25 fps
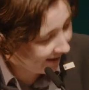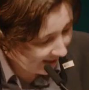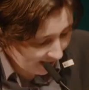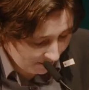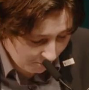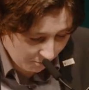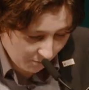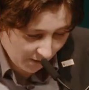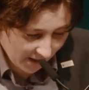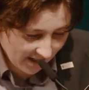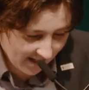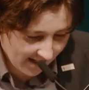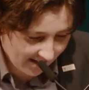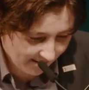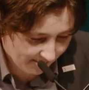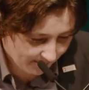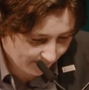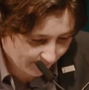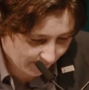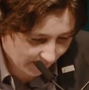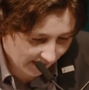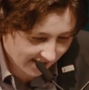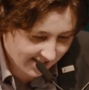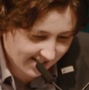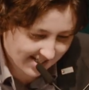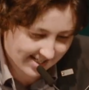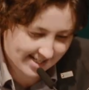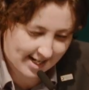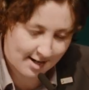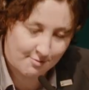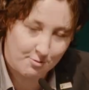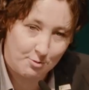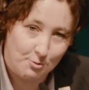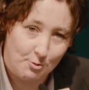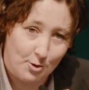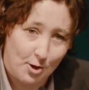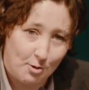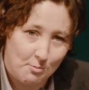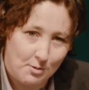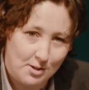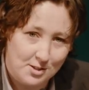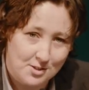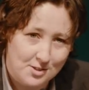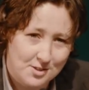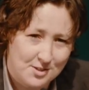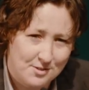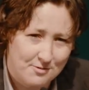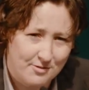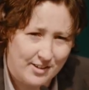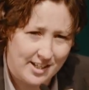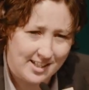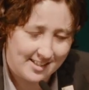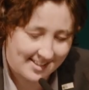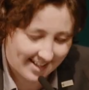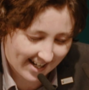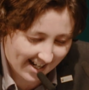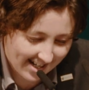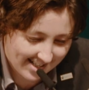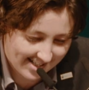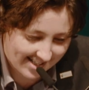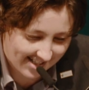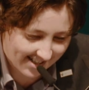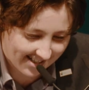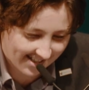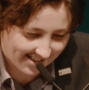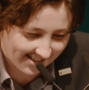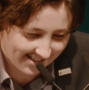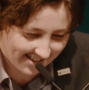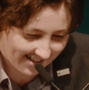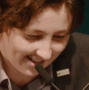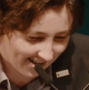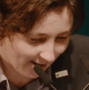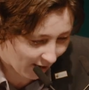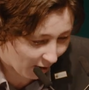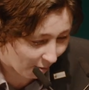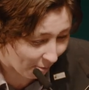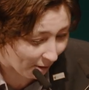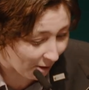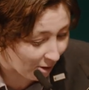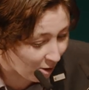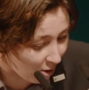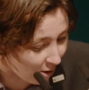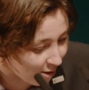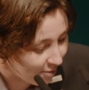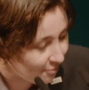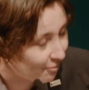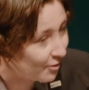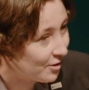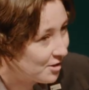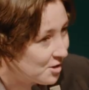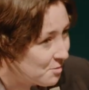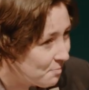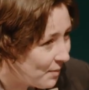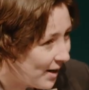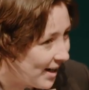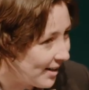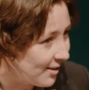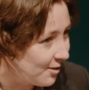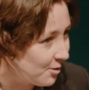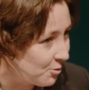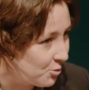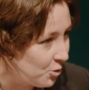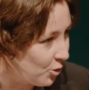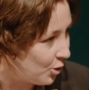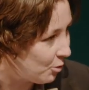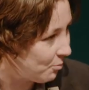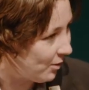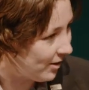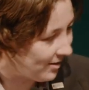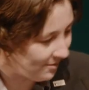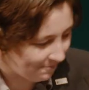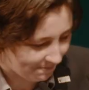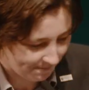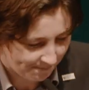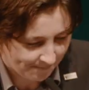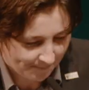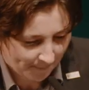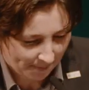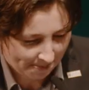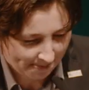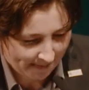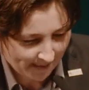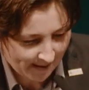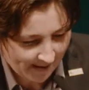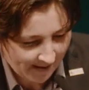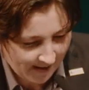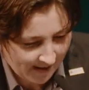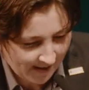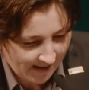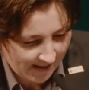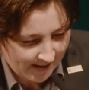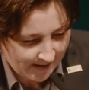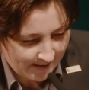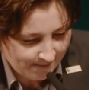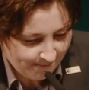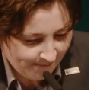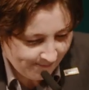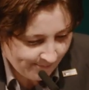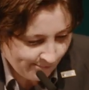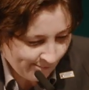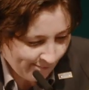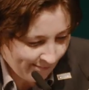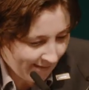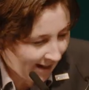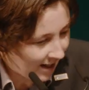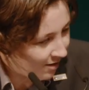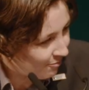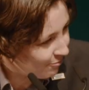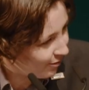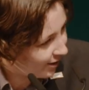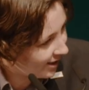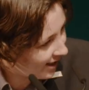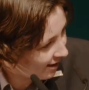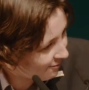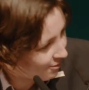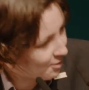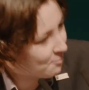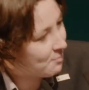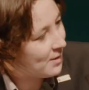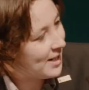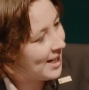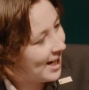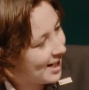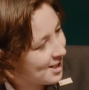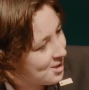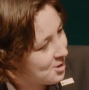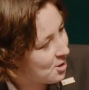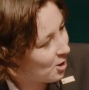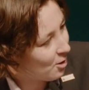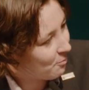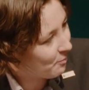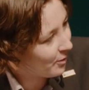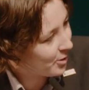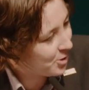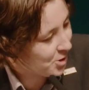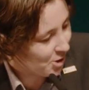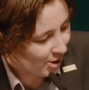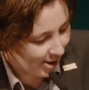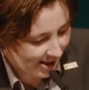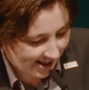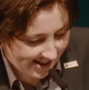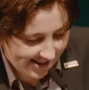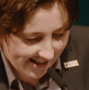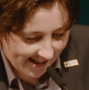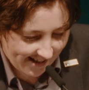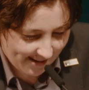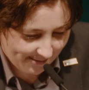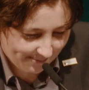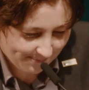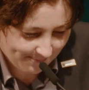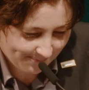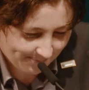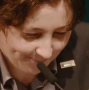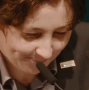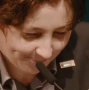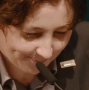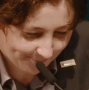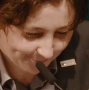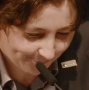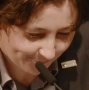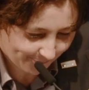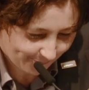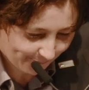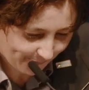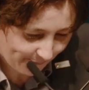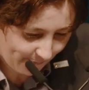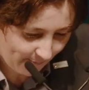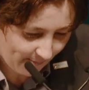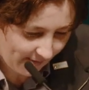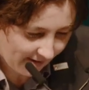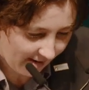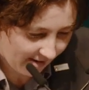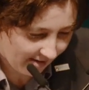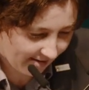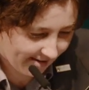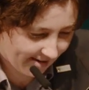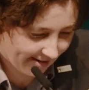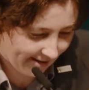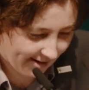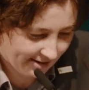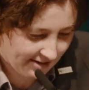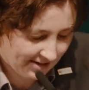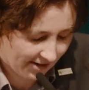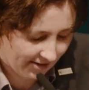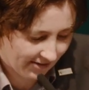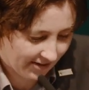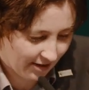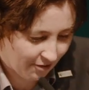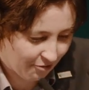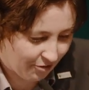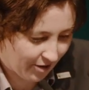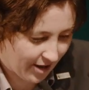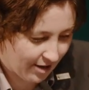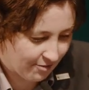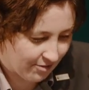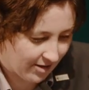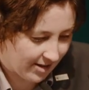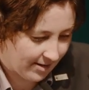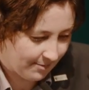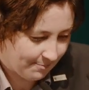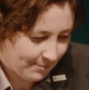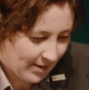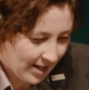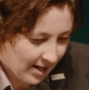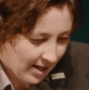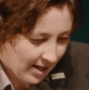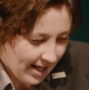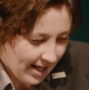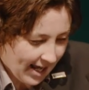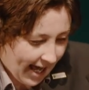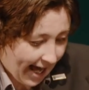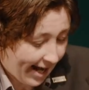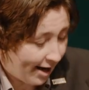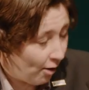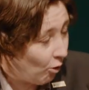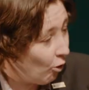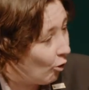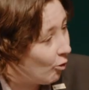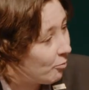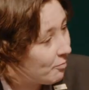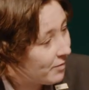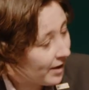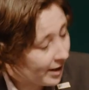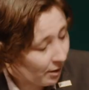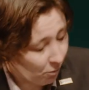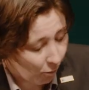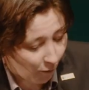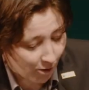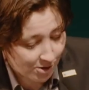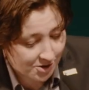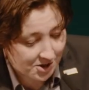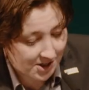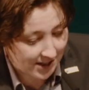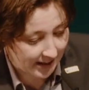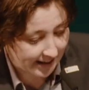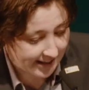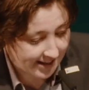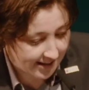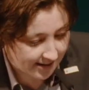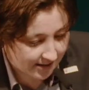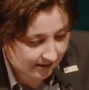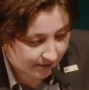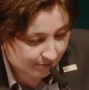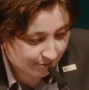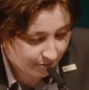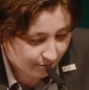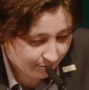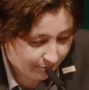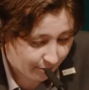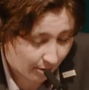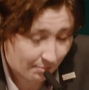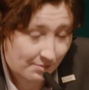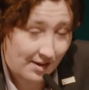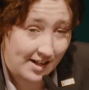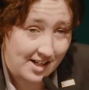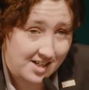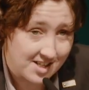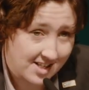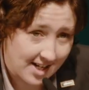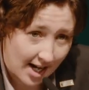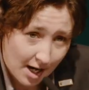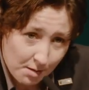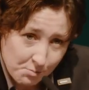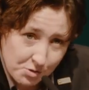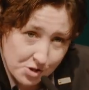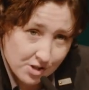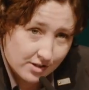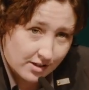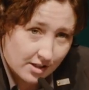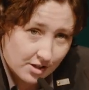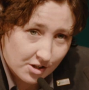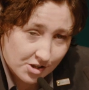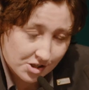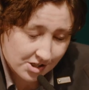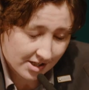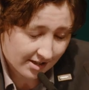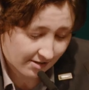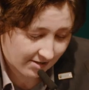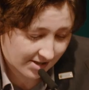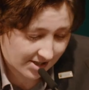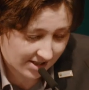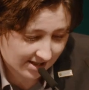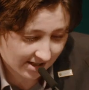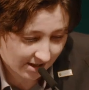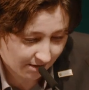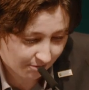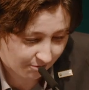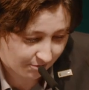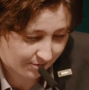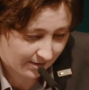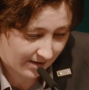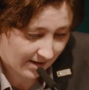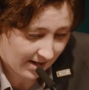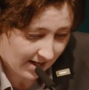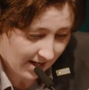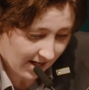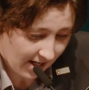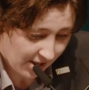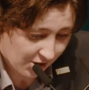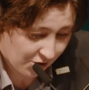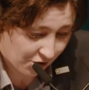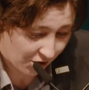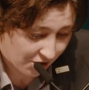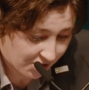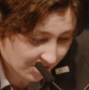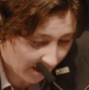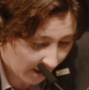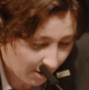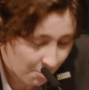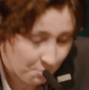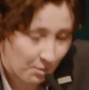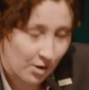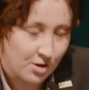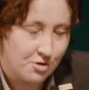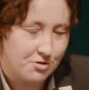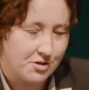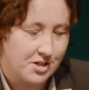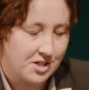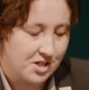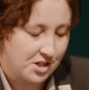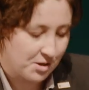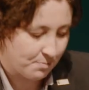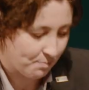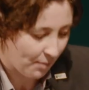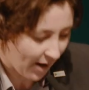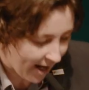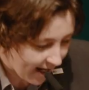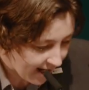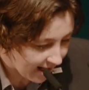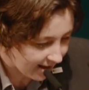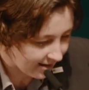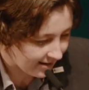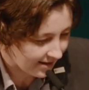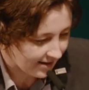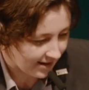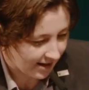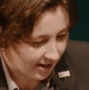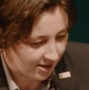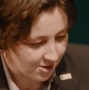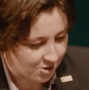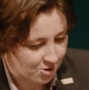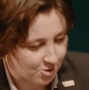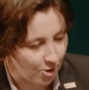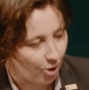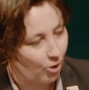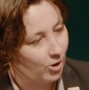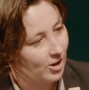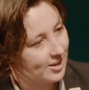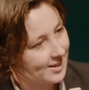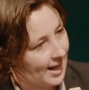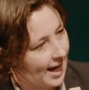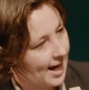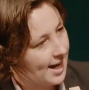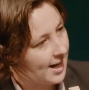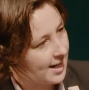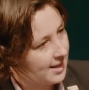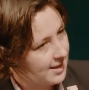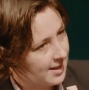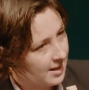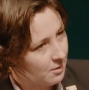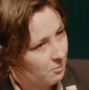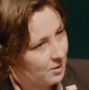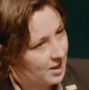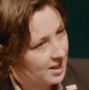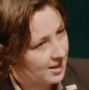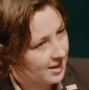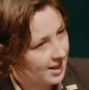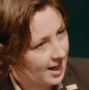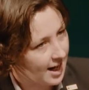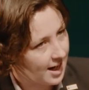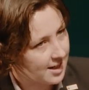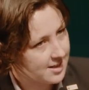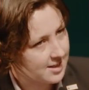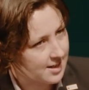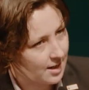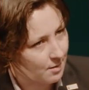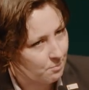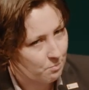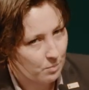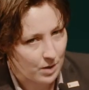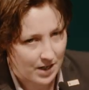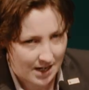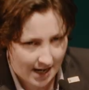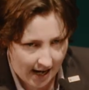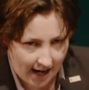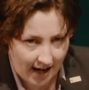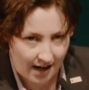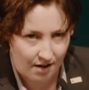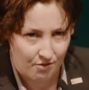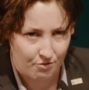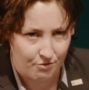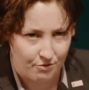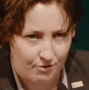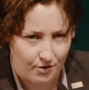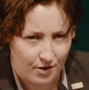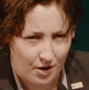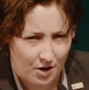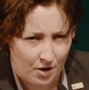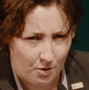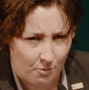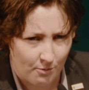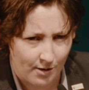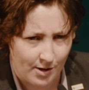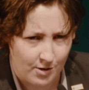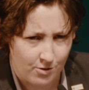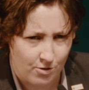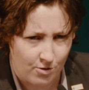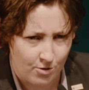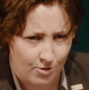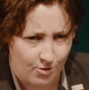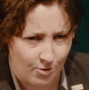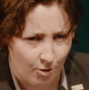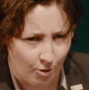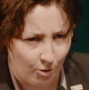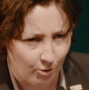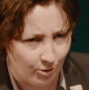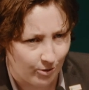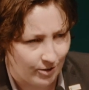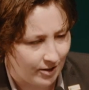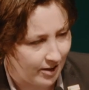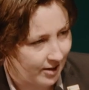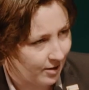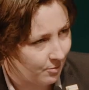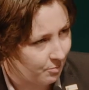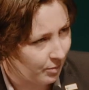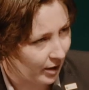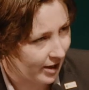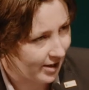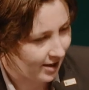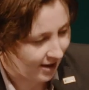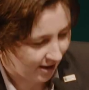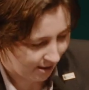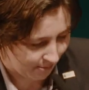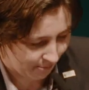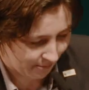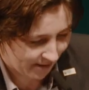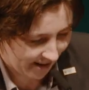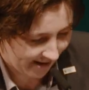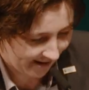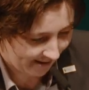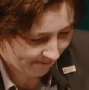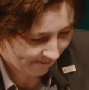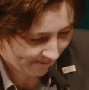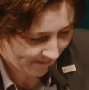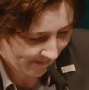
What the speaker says: MP, Liz Saville-Roberts, for addressing our conference back in October and for giving me this opportunity to return the favour. And I hope that it was clear from the reception that she received just how much respect and solidarity we in the SNP have with you all in Plaid Cymru.